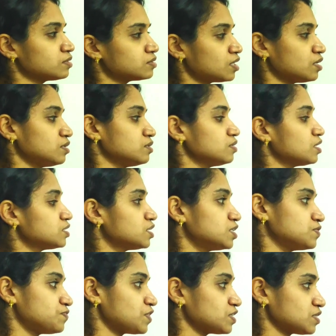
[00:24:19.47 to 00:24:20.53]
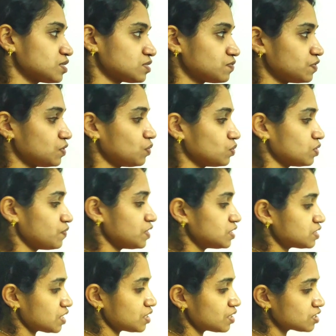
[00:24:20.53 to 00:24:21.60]
Then the other differences, we know the
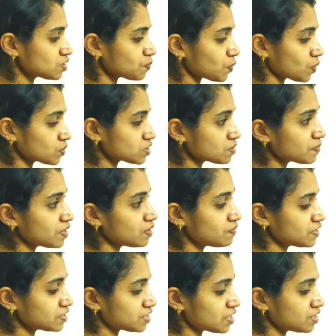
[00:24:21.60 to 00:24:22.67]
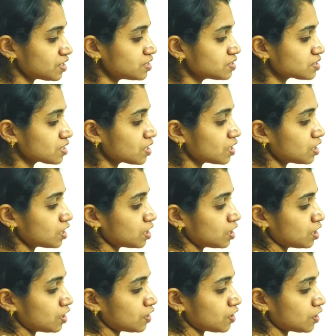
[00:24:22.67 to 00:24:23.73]
wing tendons, proximal wing tendons
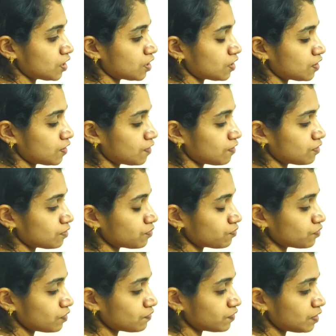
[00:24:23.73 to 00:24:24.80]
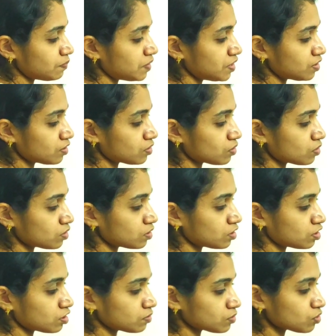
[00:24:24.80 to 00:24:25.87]
will be
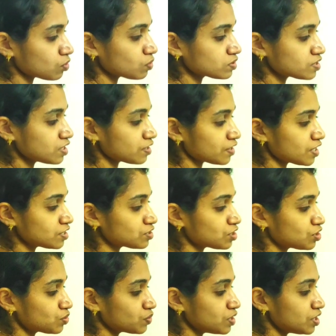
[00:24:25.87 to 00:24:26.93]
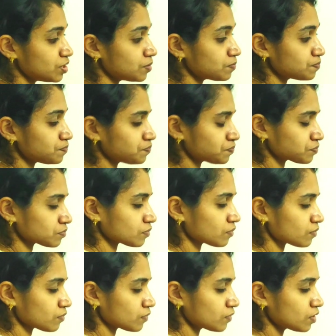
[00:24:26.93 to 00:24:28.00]
closely related to the
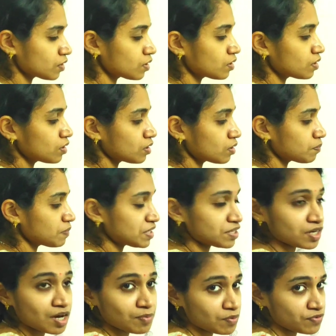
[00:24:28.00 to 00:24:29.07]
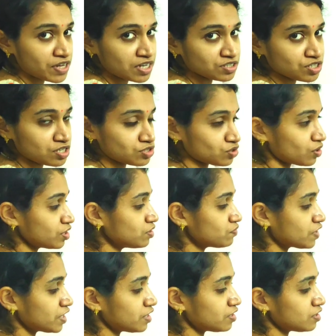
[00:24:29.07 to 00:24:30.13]
metacarpophalangeal joint,
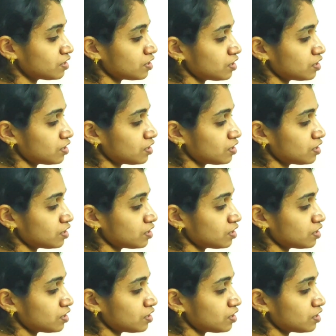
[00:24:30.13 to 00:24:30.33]
while